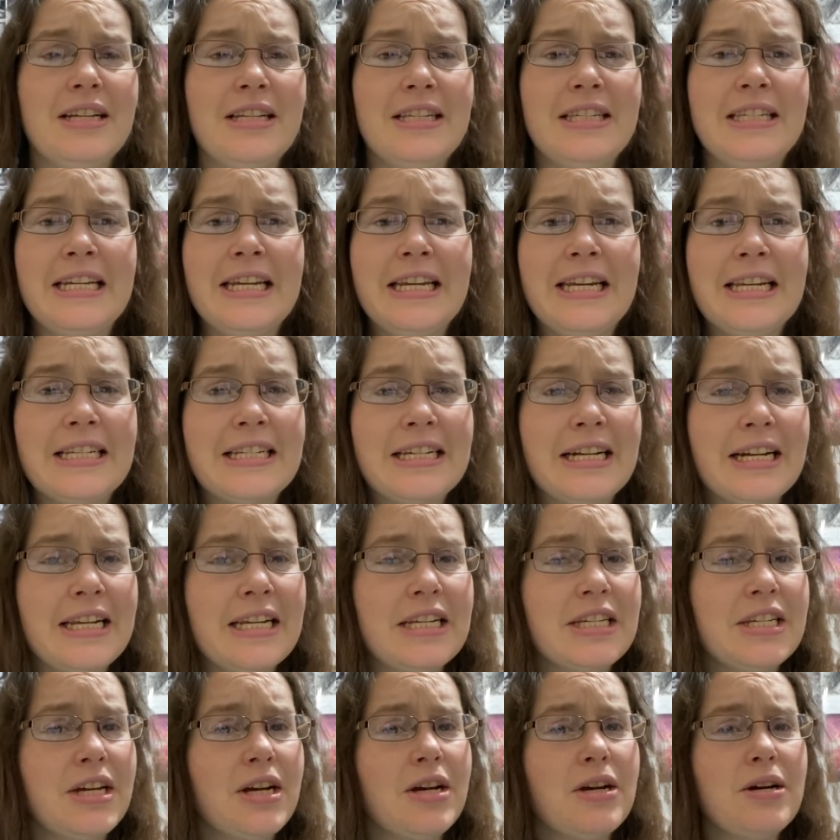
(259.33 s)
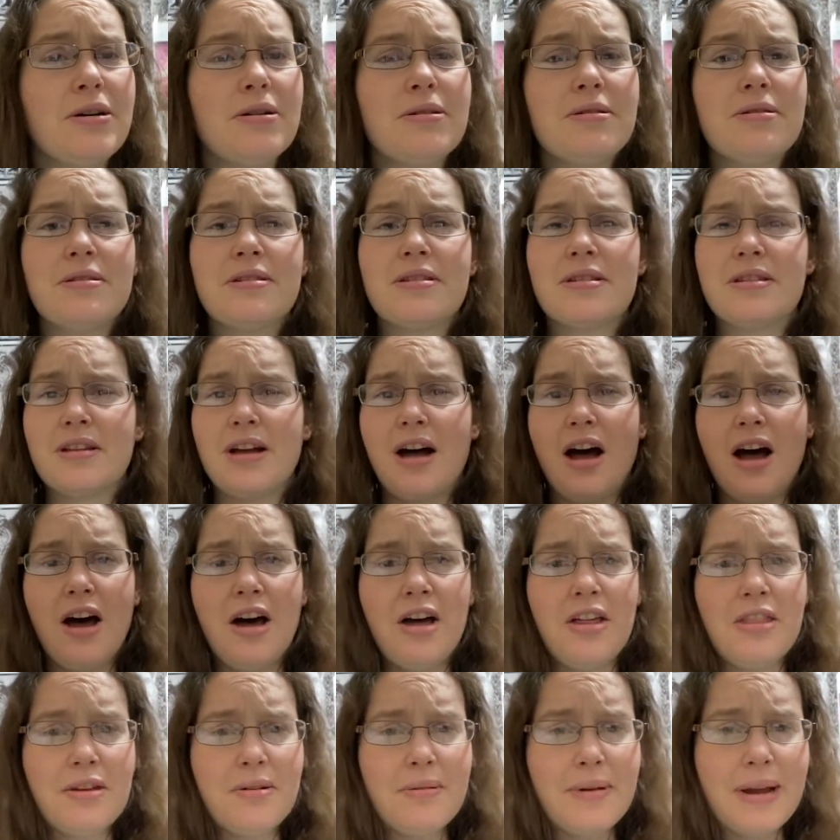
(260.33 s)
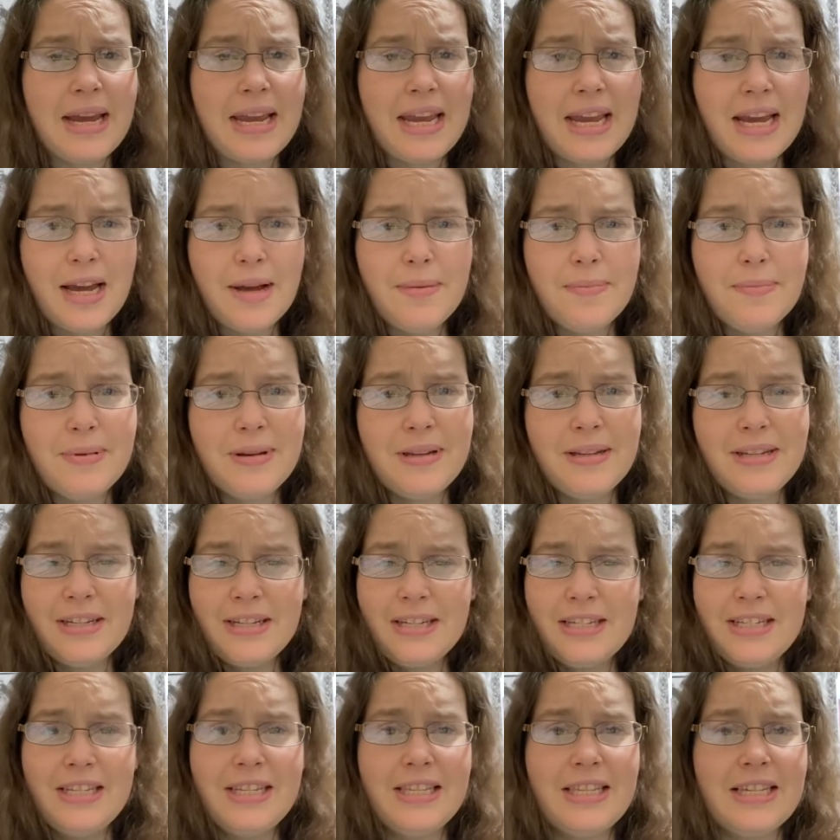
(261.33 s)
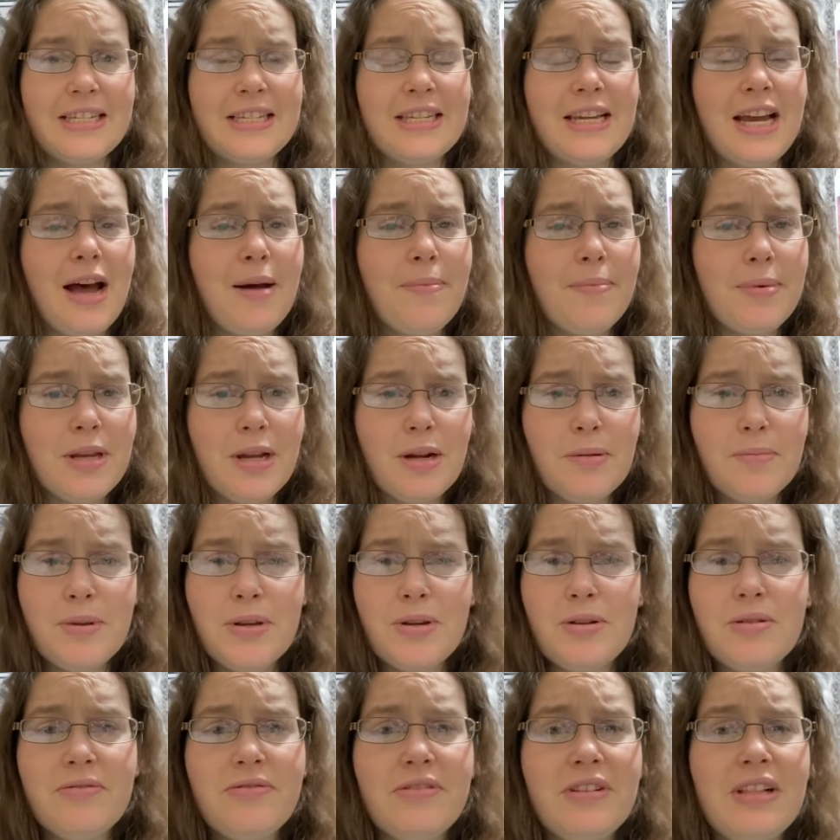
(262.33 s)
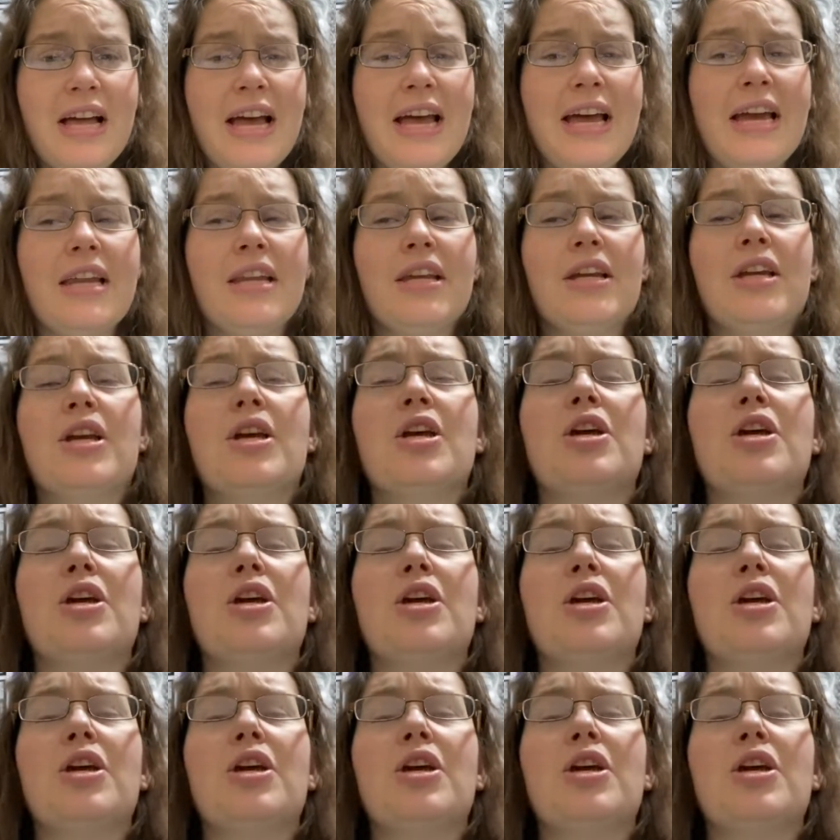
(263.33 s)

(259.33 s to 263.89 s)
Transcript: Teeny tiny toes all the way up to the top of your beautiful head.